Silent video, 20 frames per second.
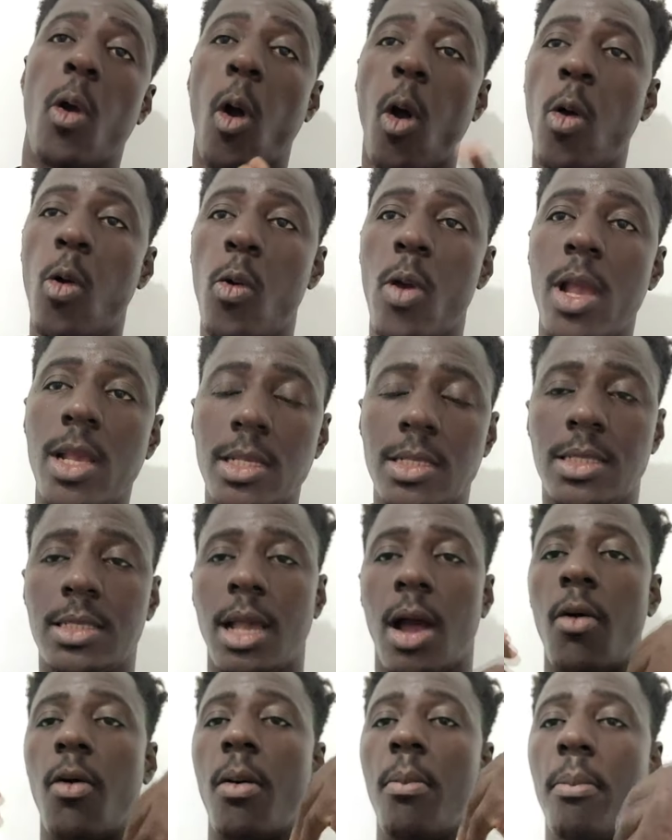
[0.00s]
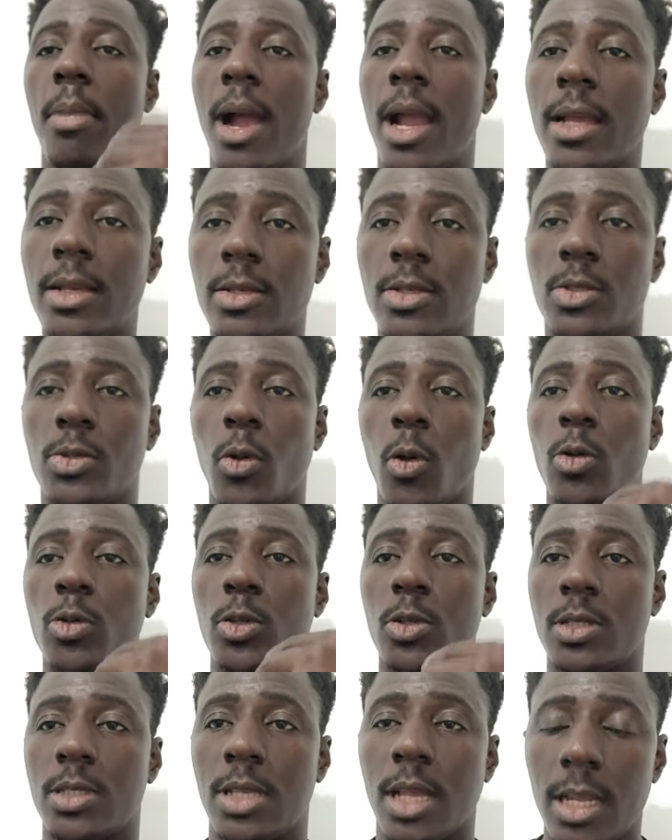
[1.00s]
our mind is
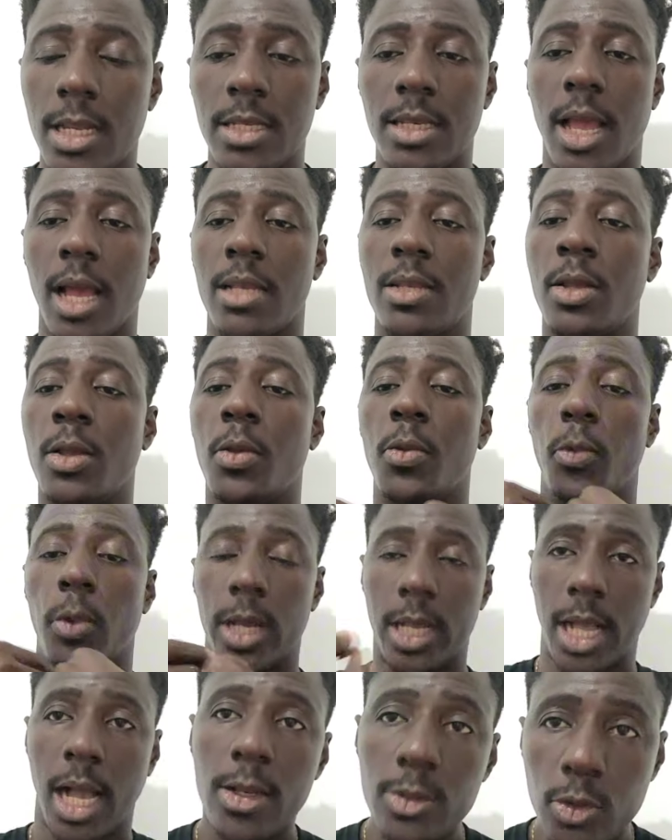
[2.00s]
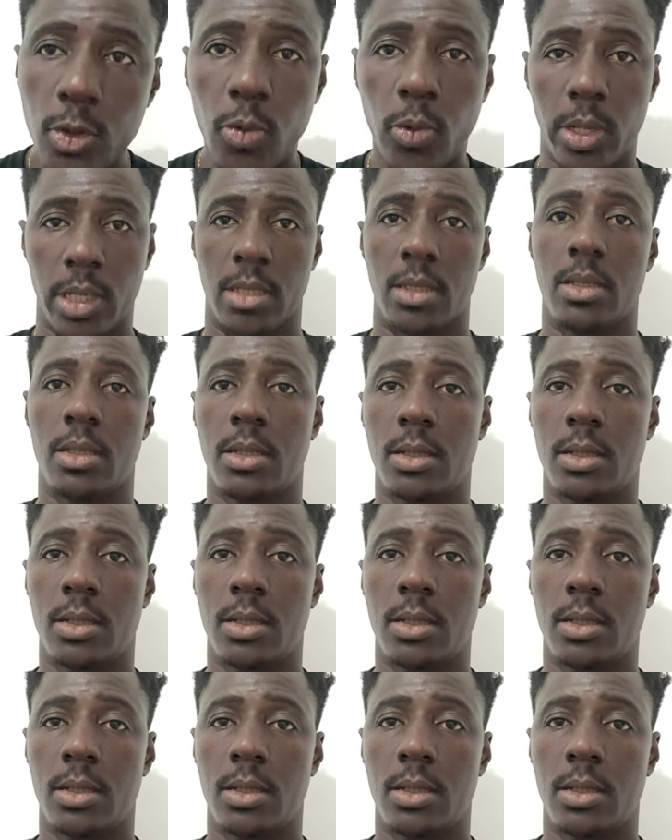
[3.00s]
also saying that we can't do it.